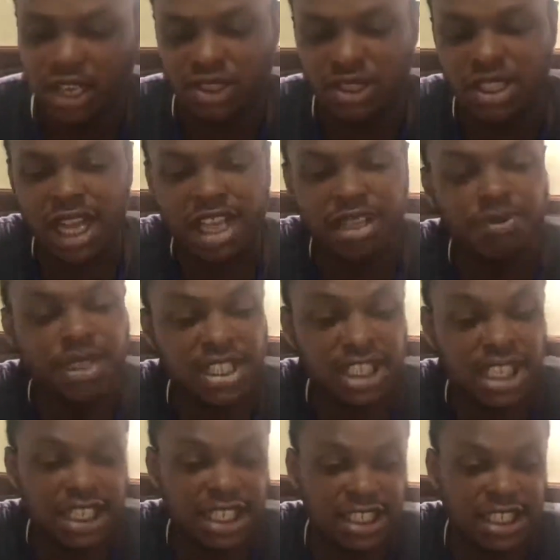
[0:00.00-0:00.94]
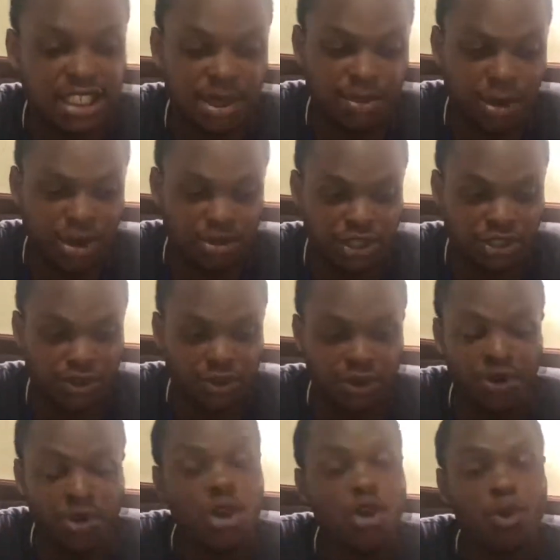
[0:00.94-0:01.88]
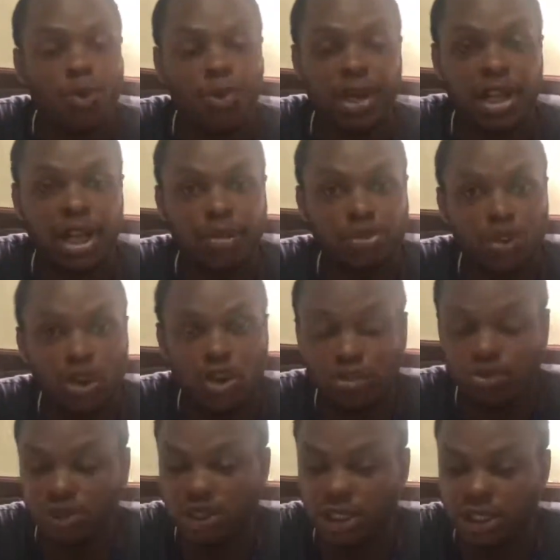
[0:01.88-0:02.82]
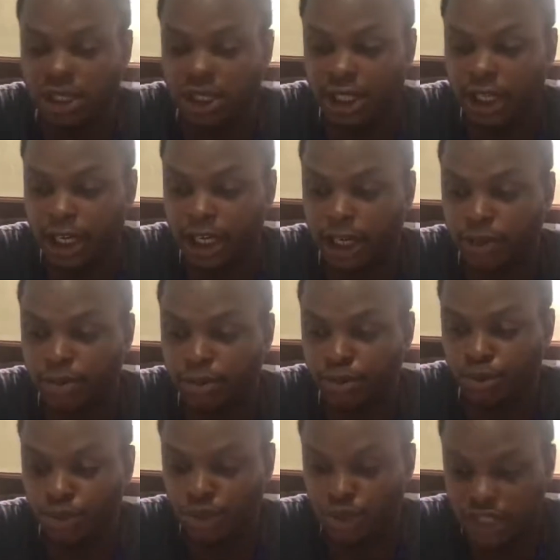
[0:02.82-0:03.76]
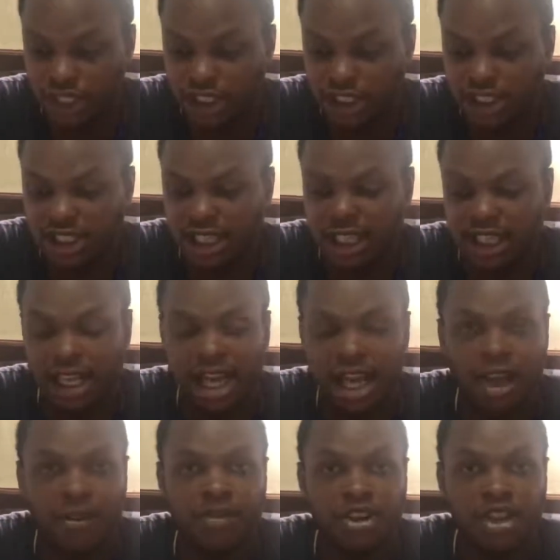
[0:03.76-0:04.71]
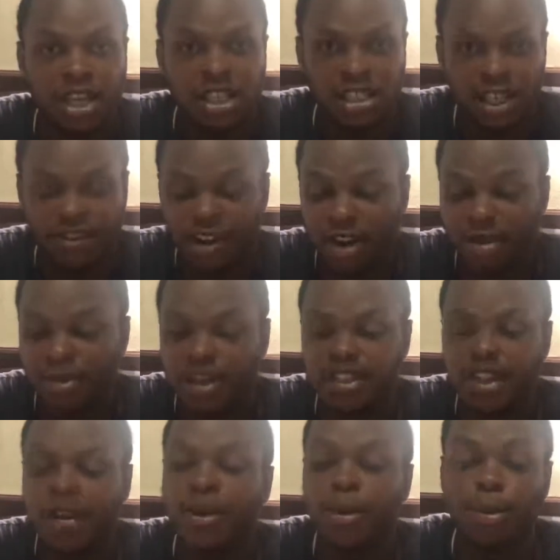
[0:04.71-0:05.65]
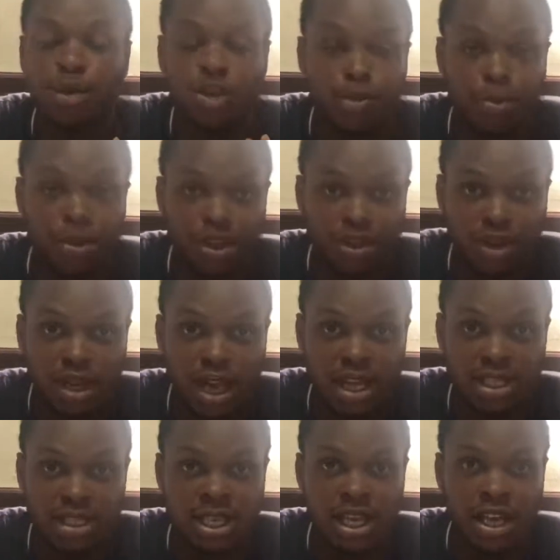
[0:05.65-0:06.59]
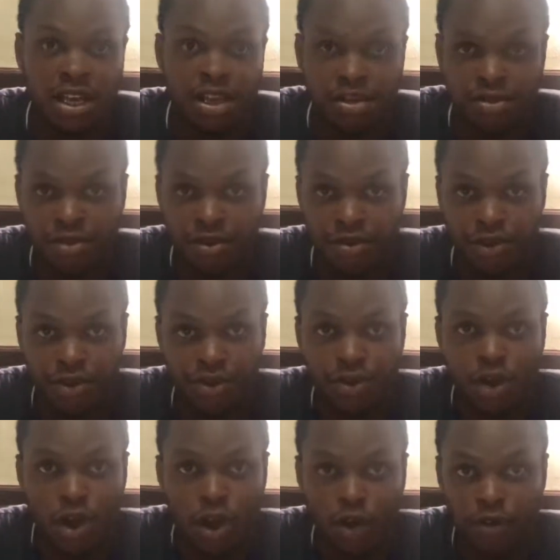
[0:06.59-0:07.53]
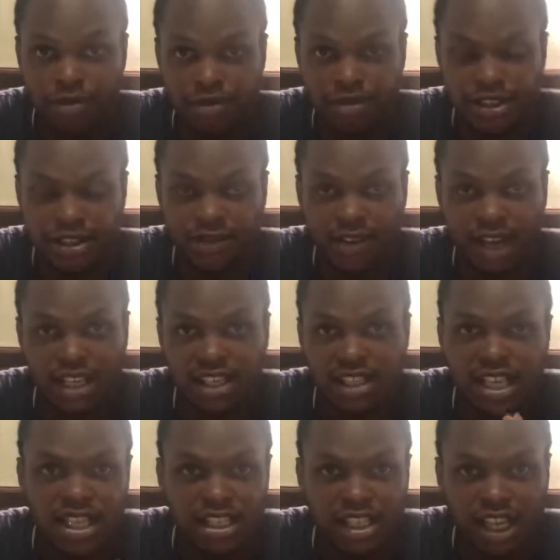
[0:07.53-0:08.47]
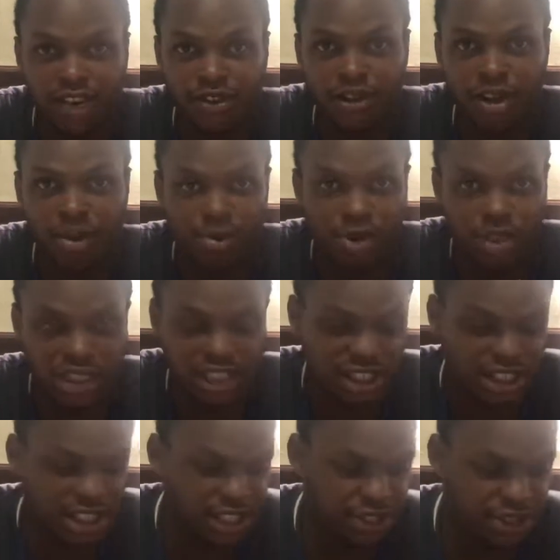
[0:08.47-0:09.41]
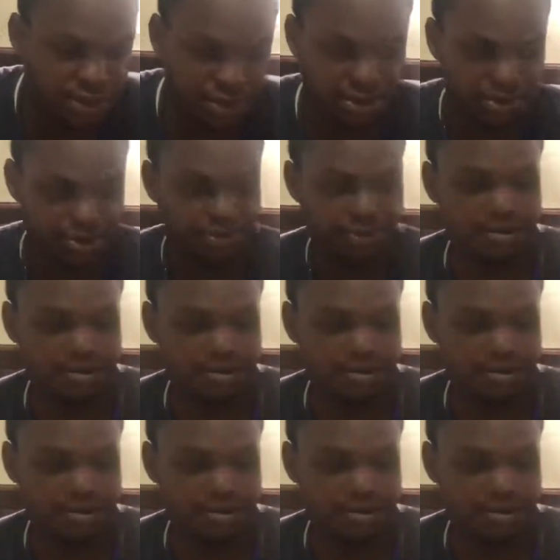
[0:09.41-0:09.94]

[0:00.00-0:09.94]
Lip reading: So that's basically it about this one. When I'm done with the using it and I have satisfied myself, I'm going to bring you guys a review of this device. Thank you very much, and stay tuned.